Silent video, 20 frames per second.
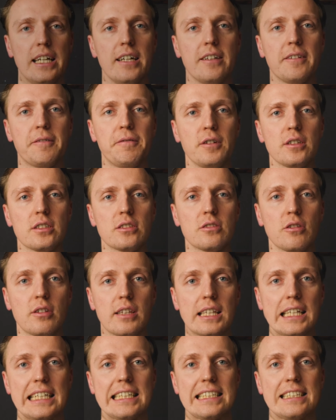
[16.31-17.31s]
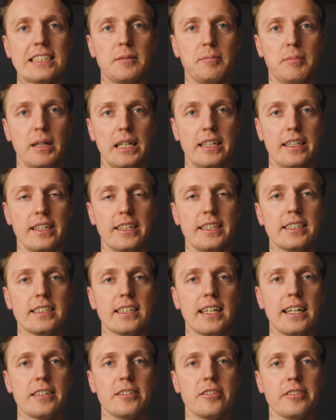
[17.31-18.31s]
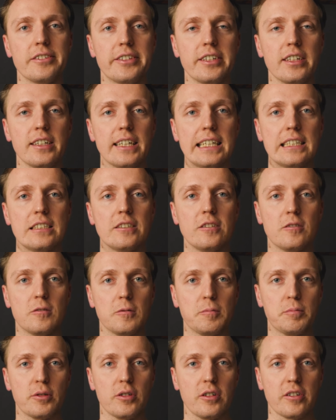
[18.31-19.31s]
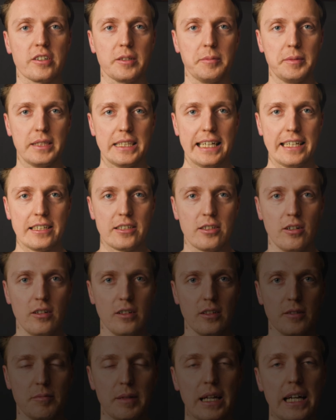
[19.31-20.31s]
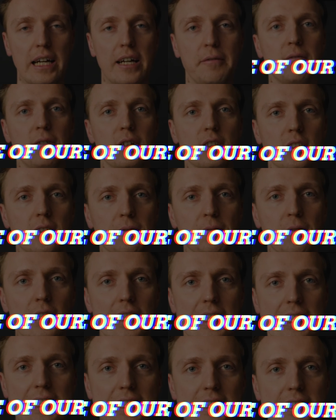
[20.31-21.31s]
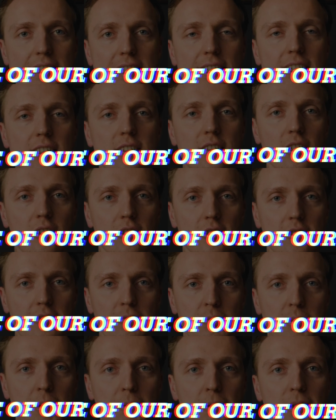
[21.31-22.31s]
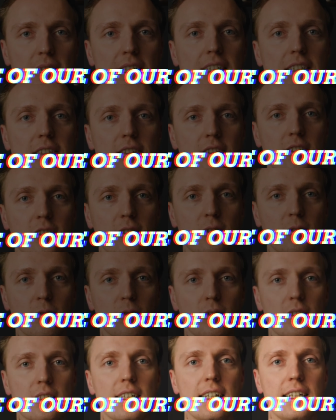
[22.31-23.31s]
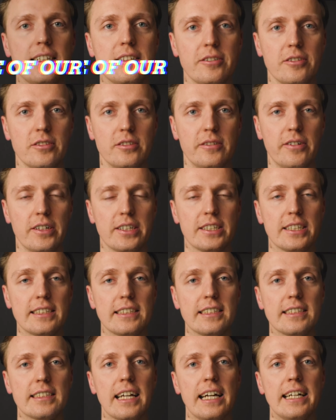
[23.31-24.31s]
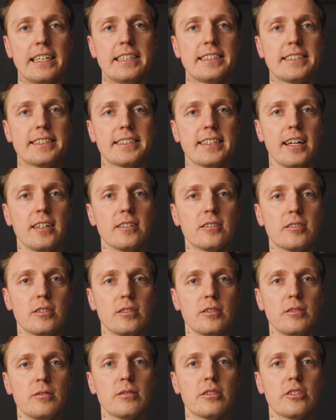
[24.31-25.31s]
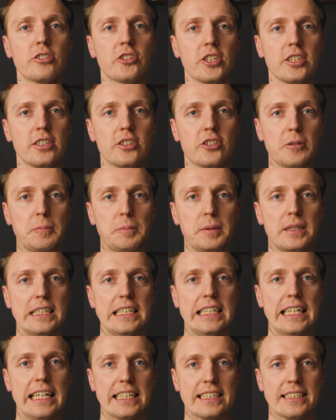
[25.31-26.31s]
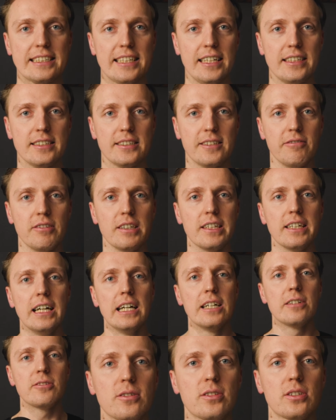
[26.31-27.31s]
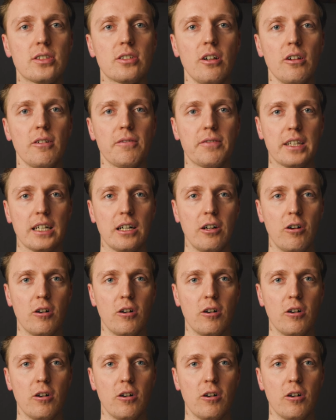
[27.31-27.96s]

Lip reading: And first 2 things in my list are not related to programming at all. First of all, I can see that a lot of people in schools and universities start to use ChatGPT extensively to solve the